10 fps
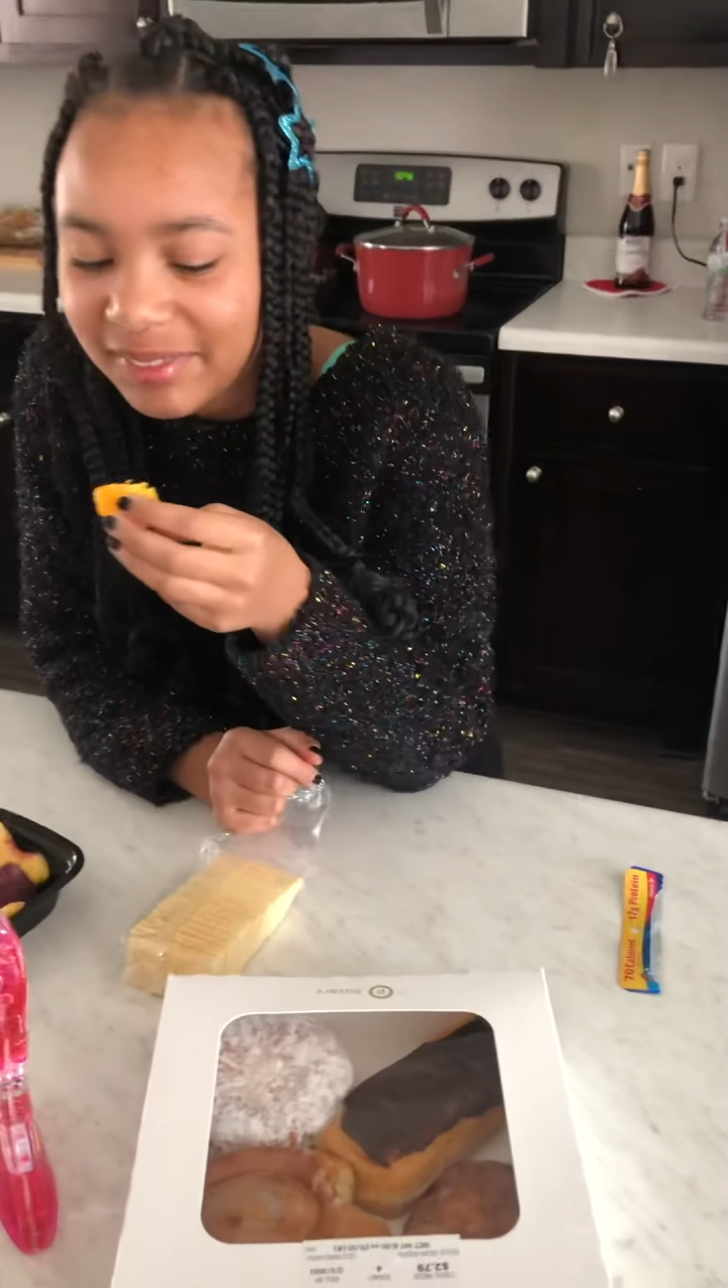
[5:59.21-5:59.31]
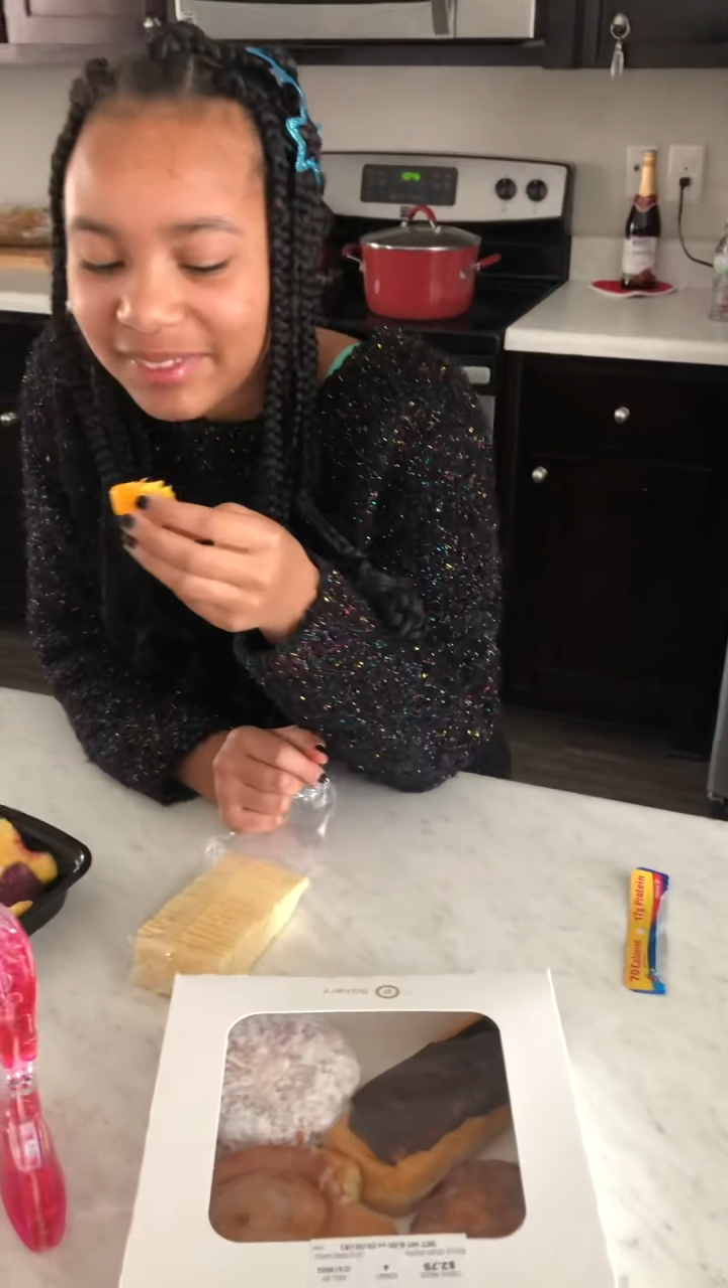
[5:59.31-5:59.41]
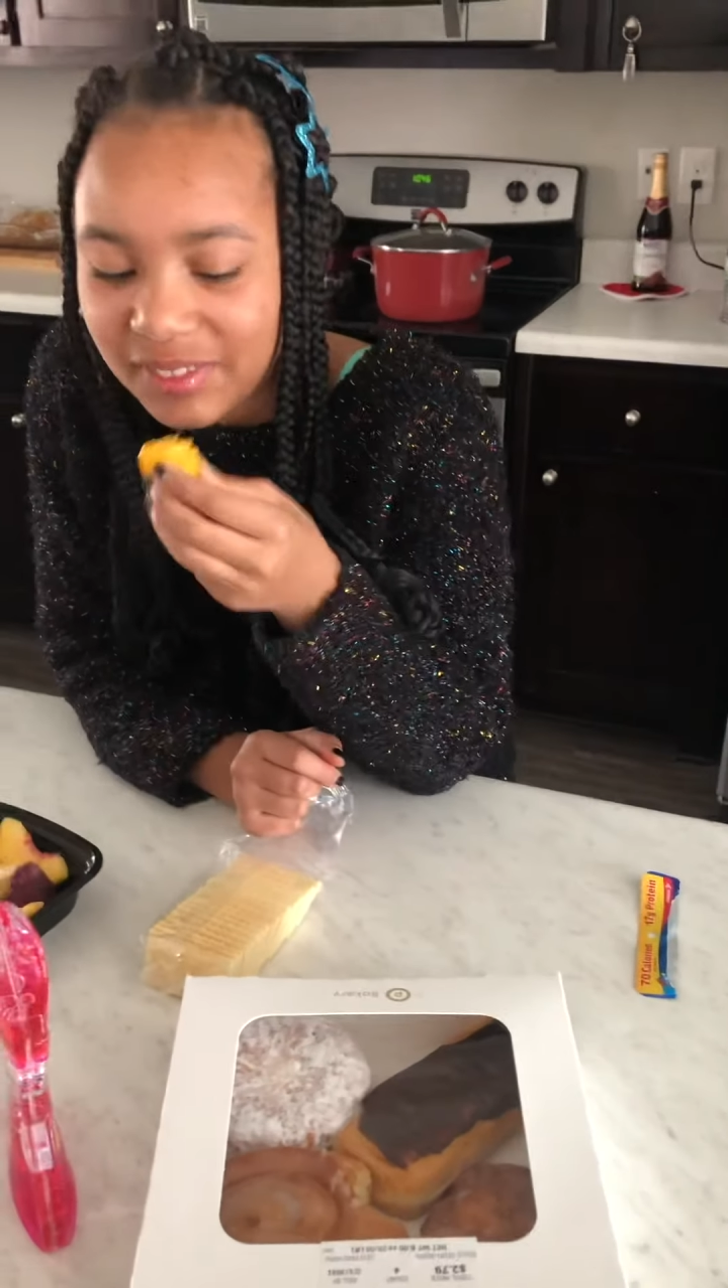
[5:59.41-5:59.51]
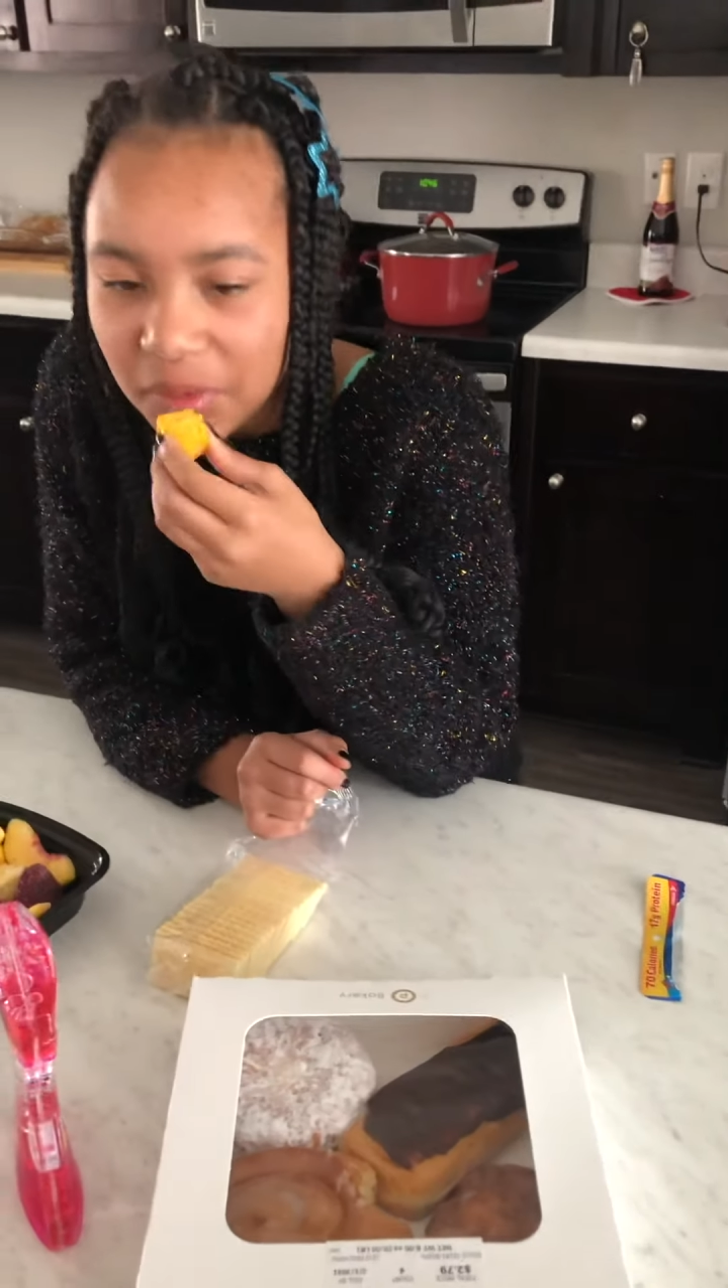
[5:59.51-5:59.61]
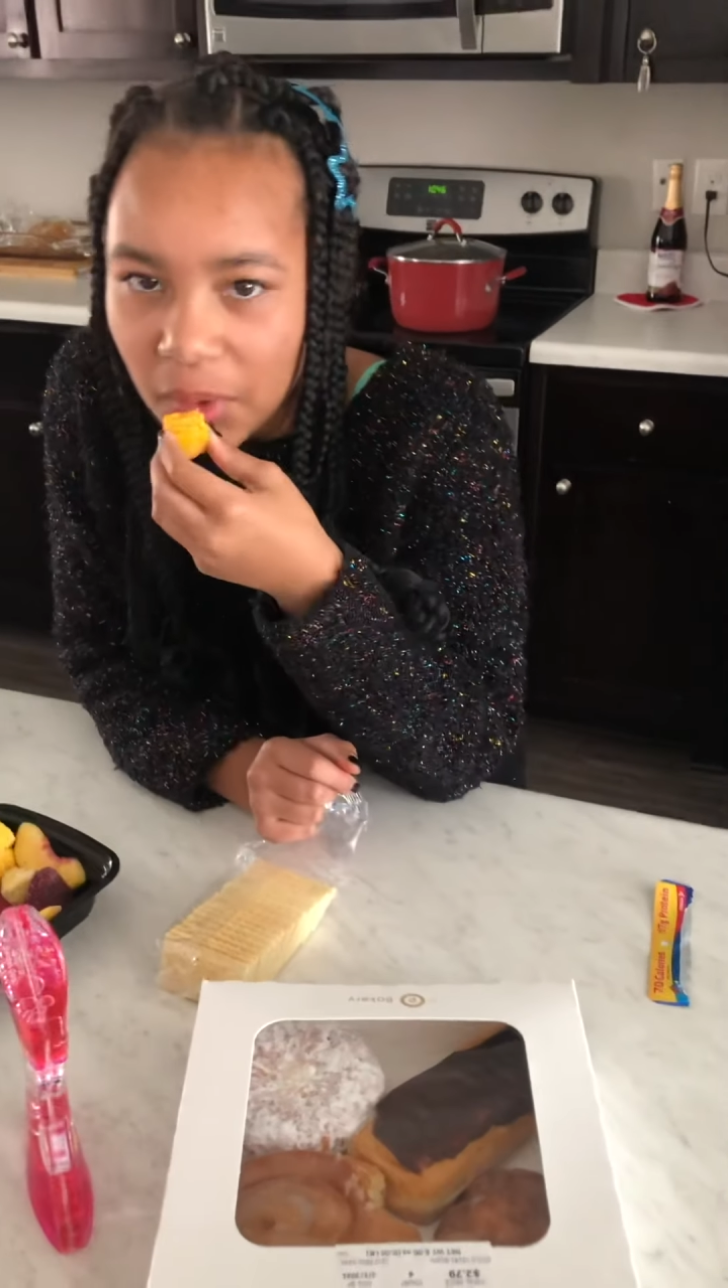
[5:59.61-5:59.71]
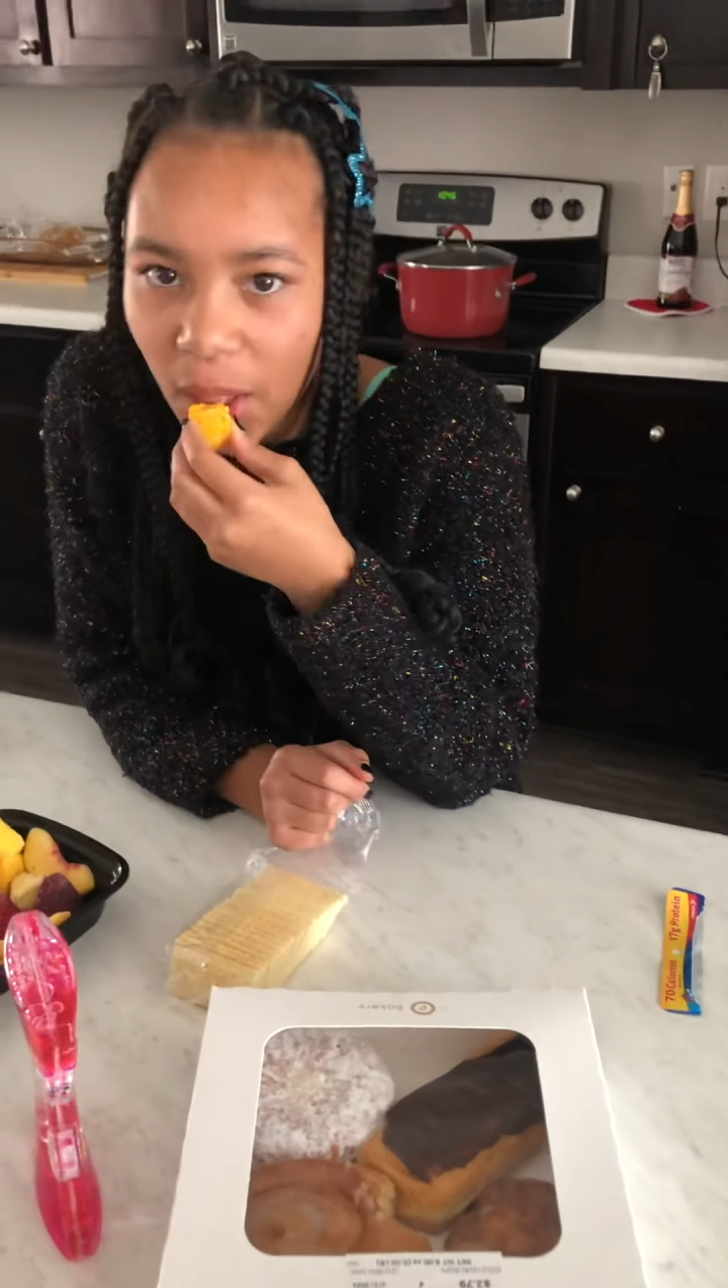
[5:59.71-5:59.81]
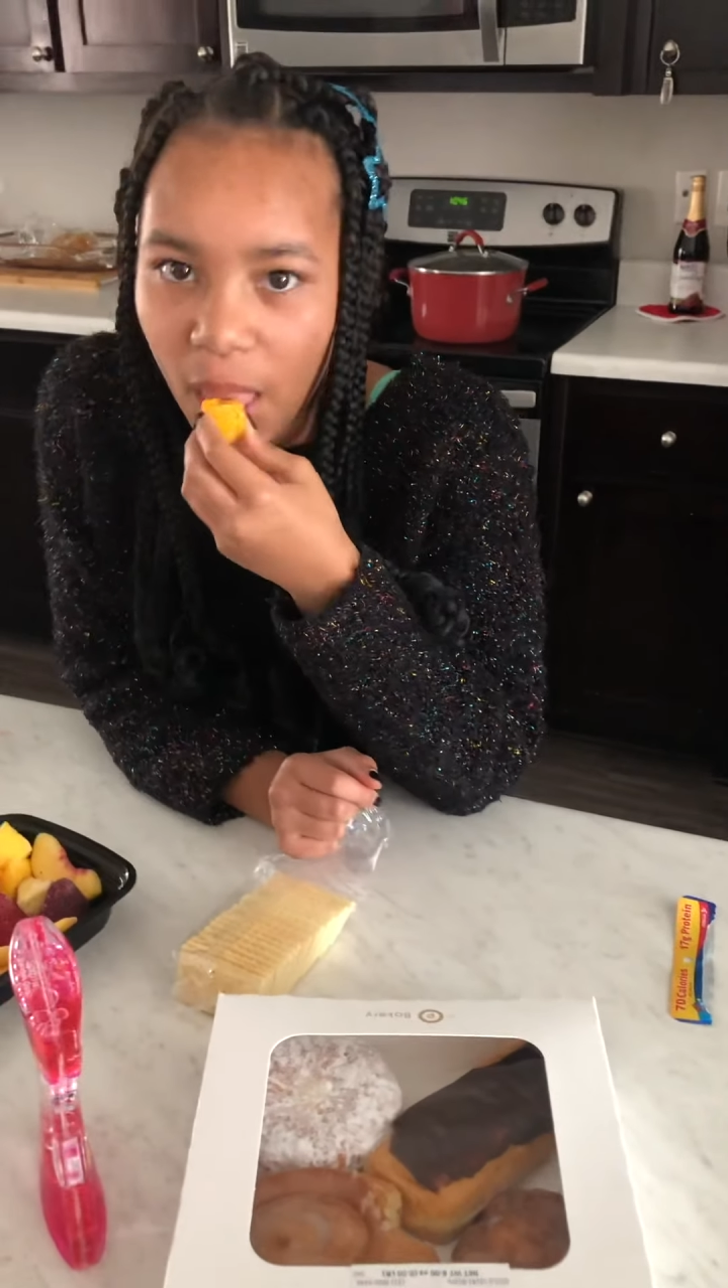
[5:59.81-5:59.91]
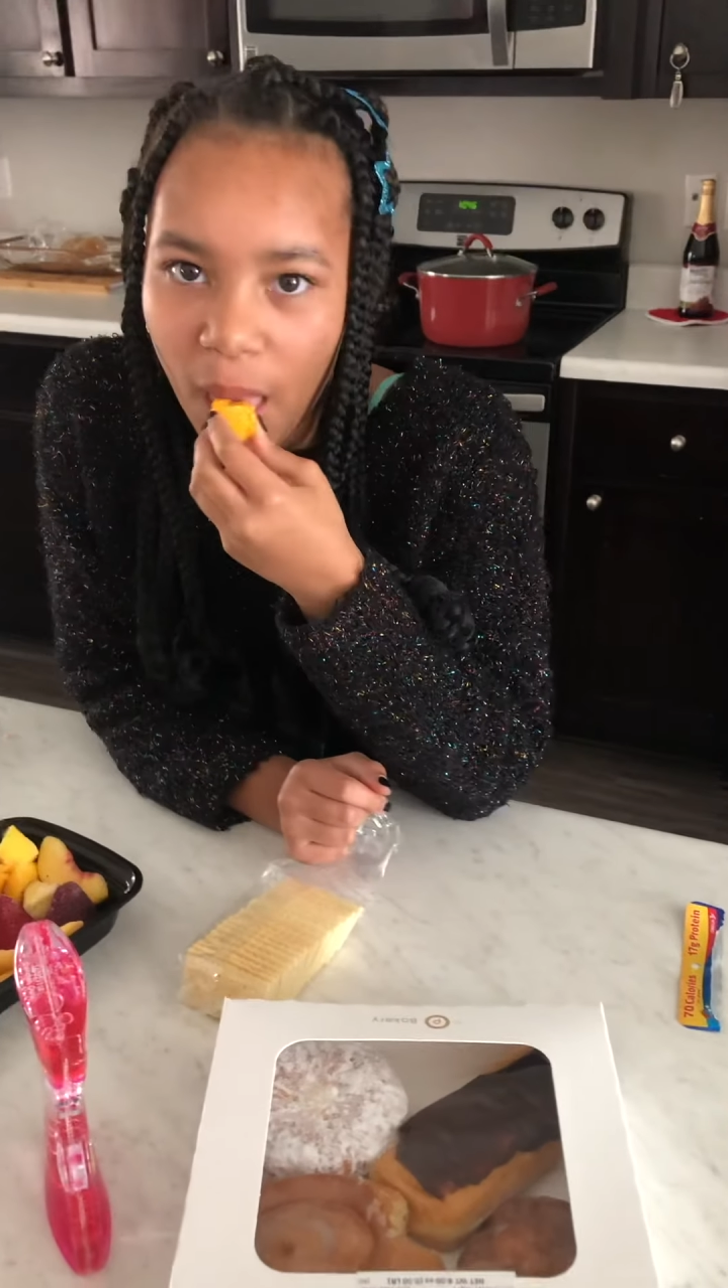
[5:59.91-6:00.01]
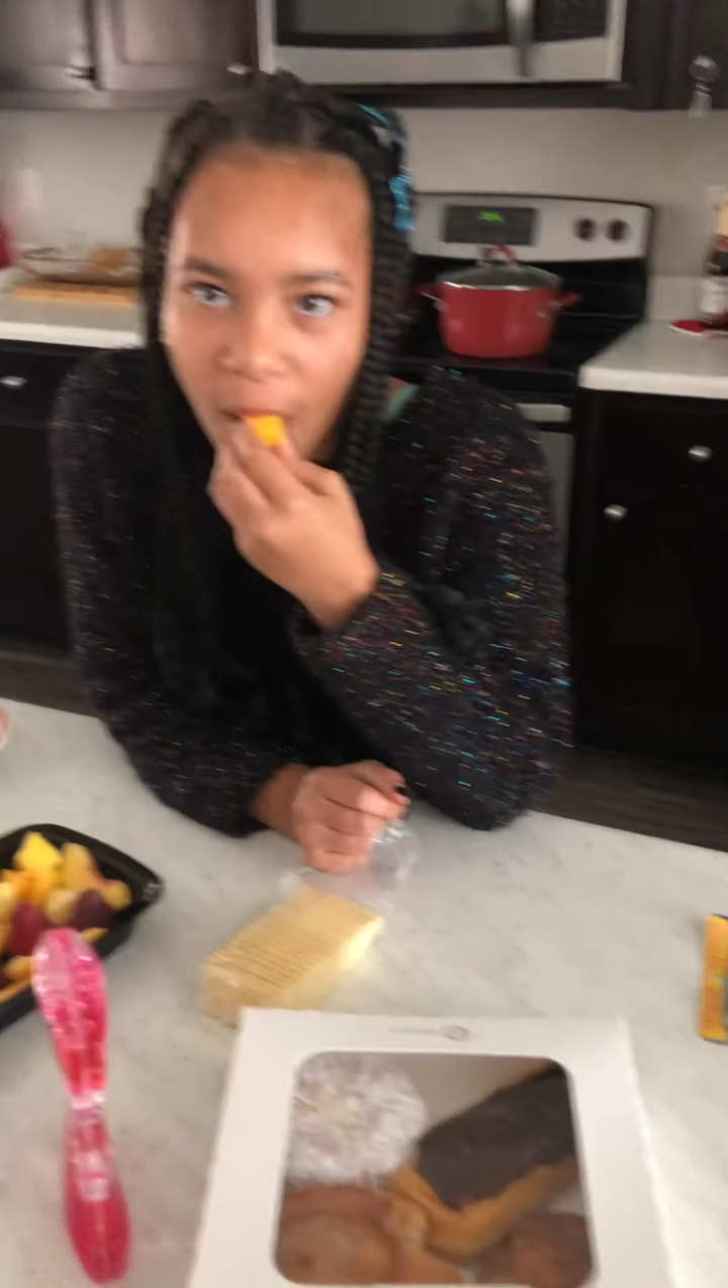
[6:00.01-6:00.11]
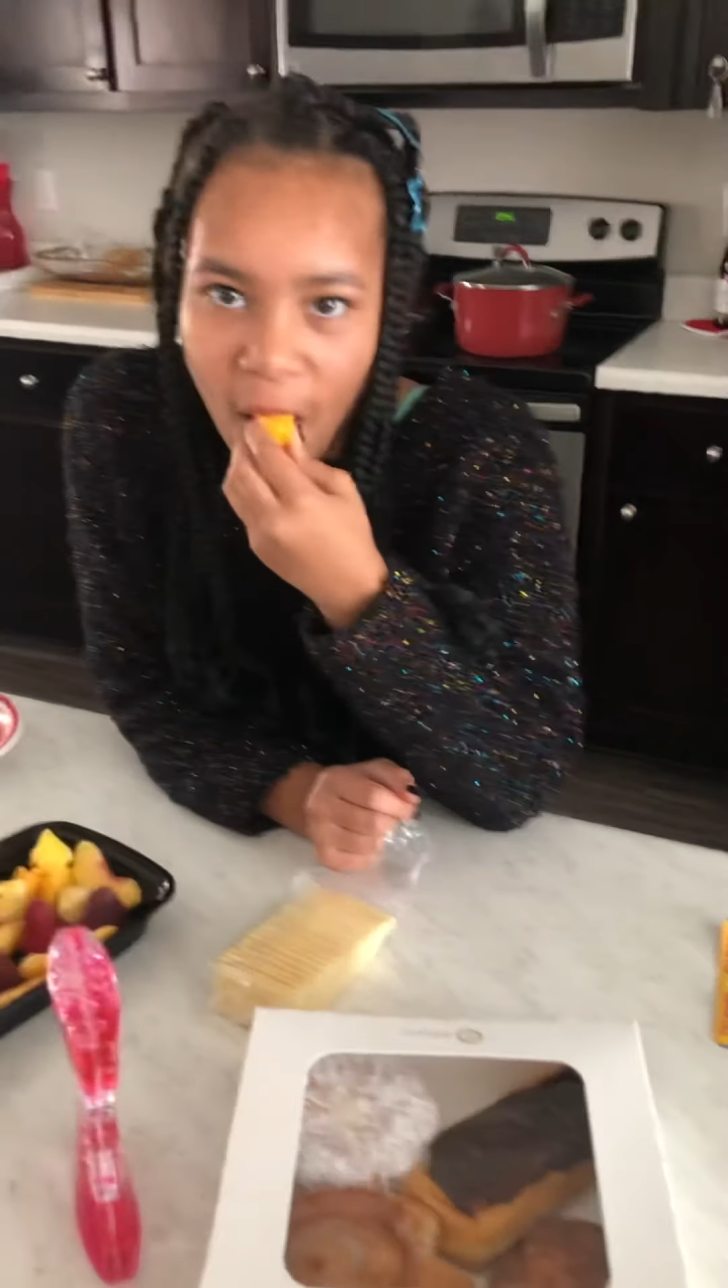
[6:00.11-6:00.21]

special.